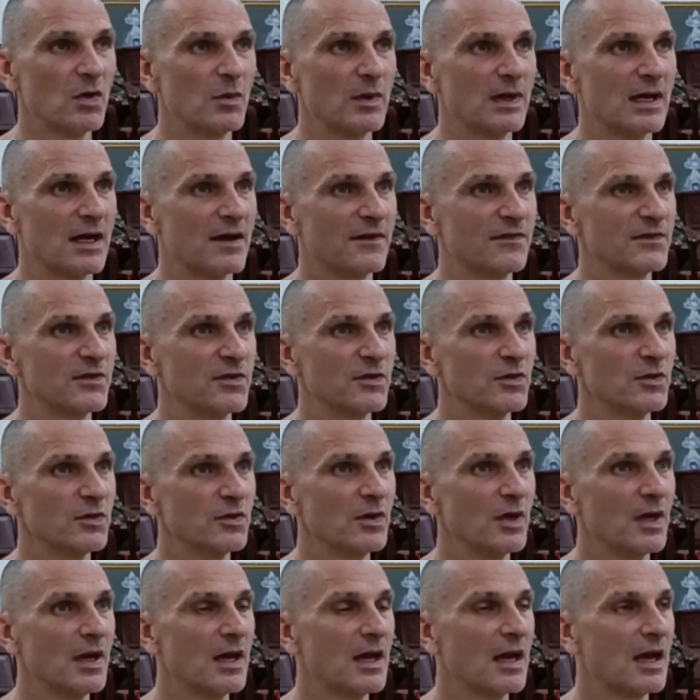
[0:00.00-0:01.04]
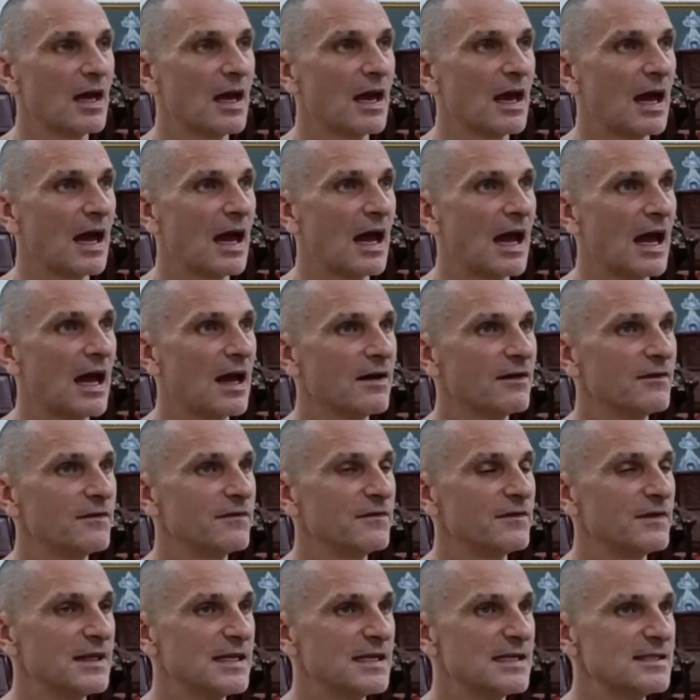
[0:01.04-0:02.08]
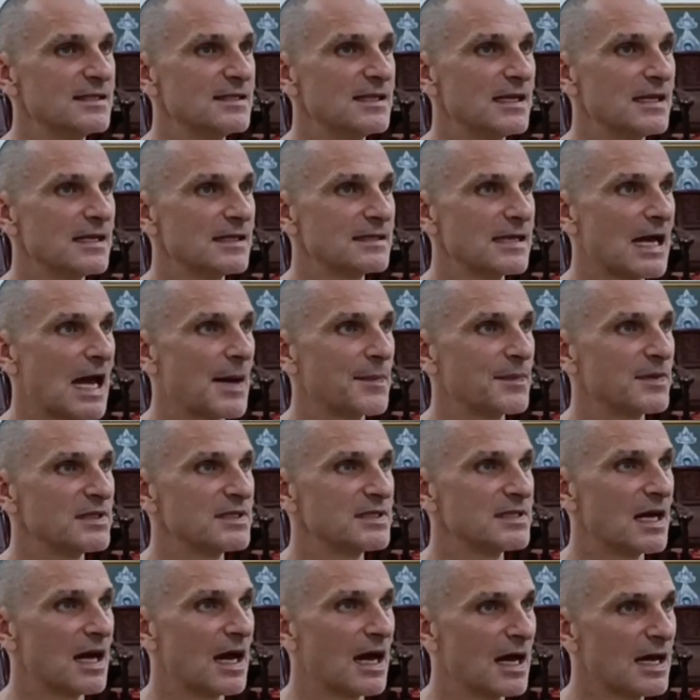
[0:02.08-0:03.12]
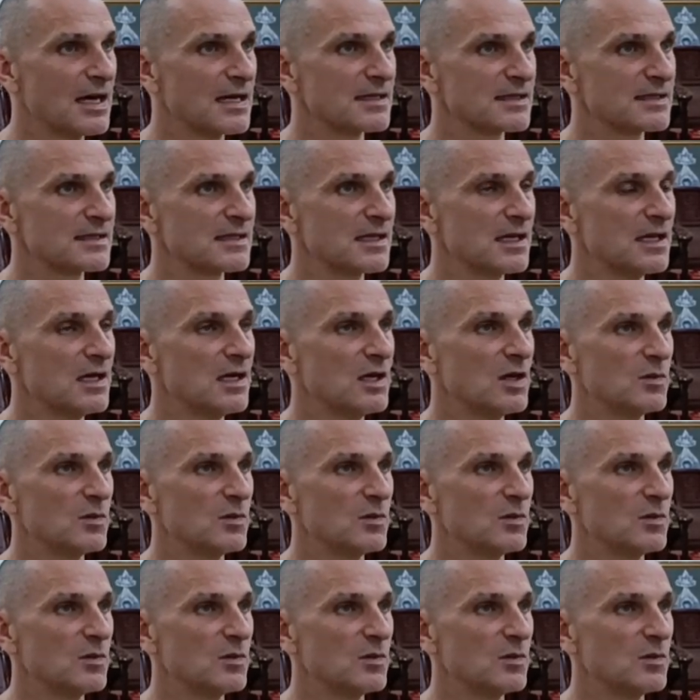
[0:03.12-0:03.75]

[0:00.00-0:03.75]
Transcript: We have to have these things happen to us